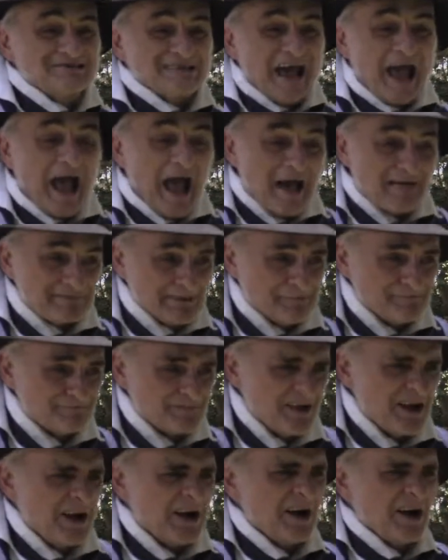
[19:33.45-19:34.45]
Tavern.
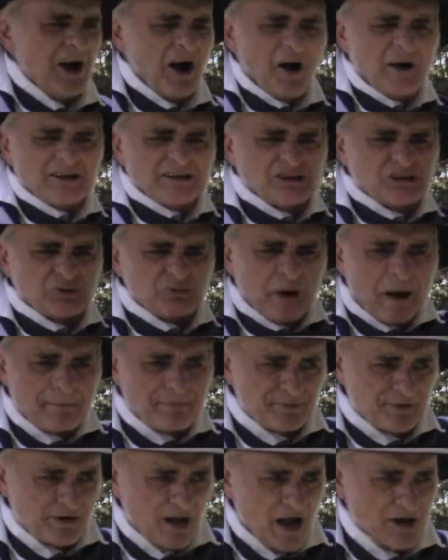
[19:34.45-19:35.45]
Oh, it
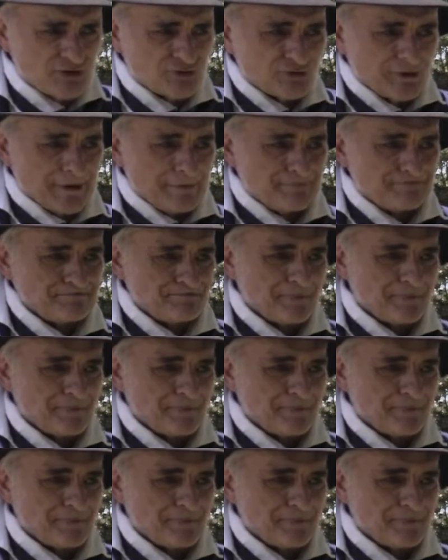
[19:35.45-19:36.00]
swept the country.